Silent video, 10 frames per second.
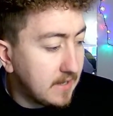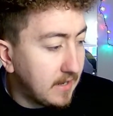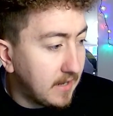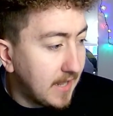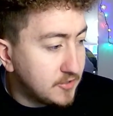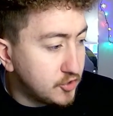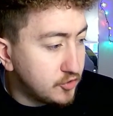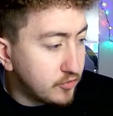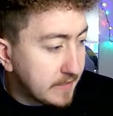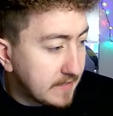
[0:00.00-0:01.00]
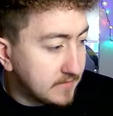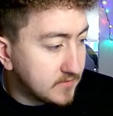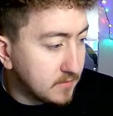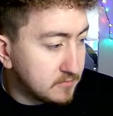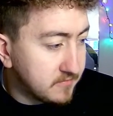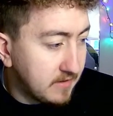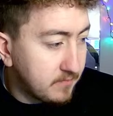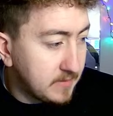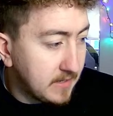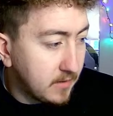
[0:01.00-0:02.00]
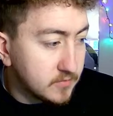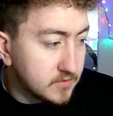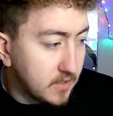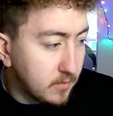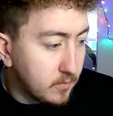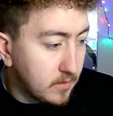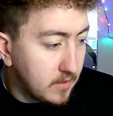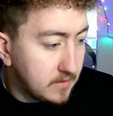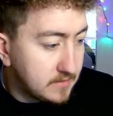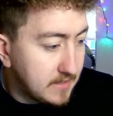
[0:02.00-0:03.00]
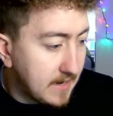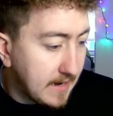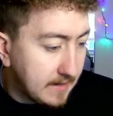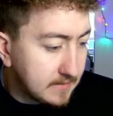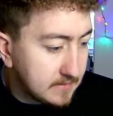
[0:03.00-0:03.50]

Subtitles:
legendary in terms of FPL. So yeah.